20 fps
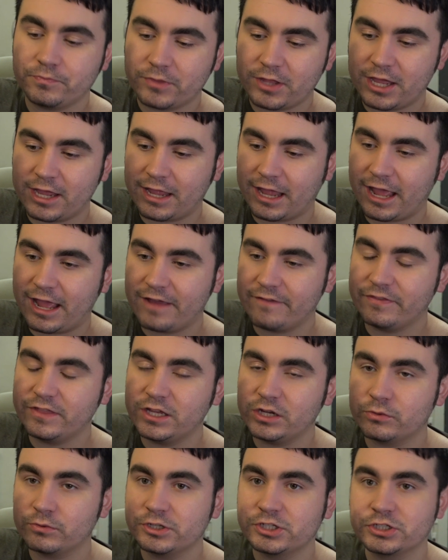I have
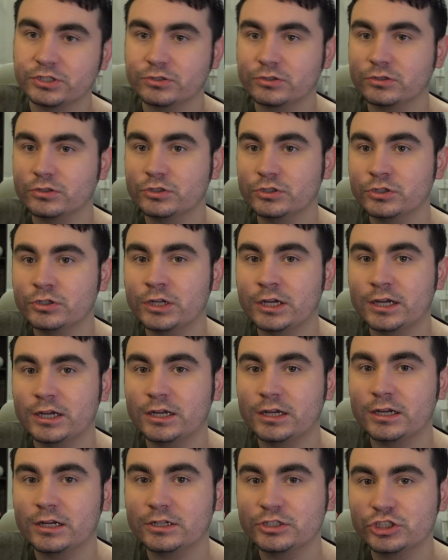the original
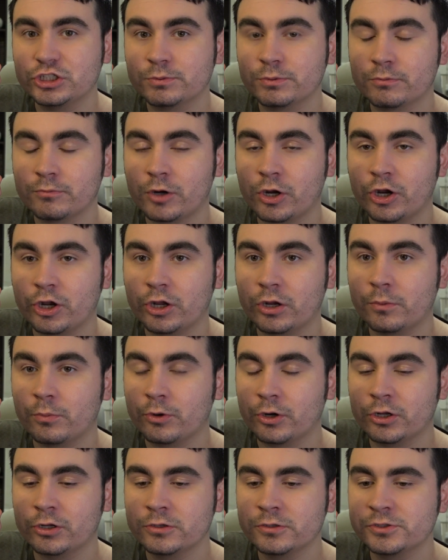Super Mario
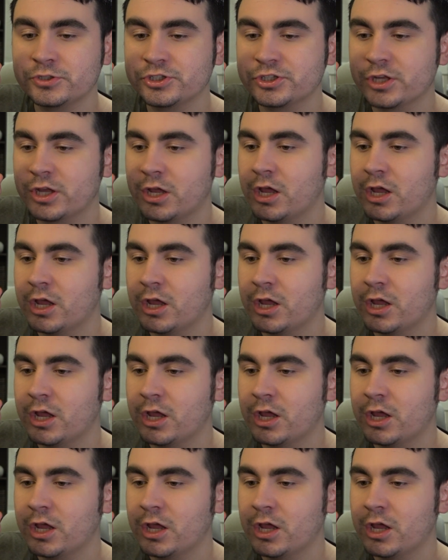Bros.